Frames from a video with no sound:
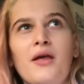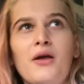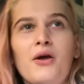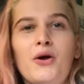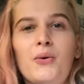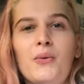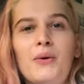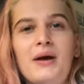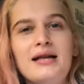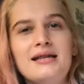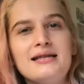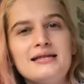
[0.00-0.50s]

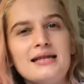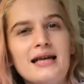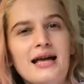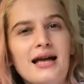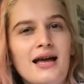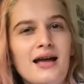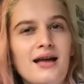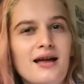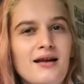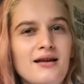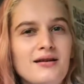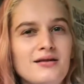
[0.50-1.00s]

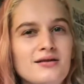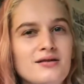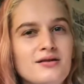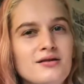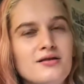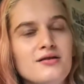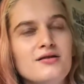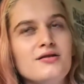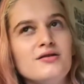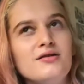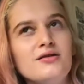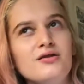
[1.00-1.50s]
Queensland,
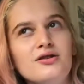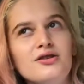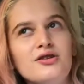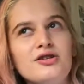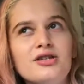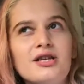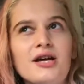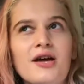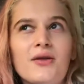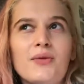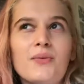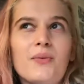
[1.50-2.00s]
New
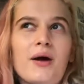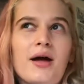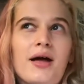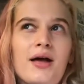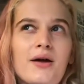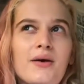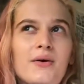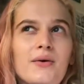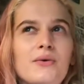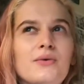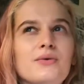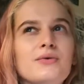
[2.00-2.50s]
South
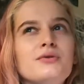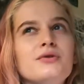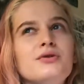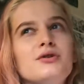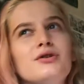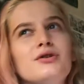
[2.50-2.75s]
Wales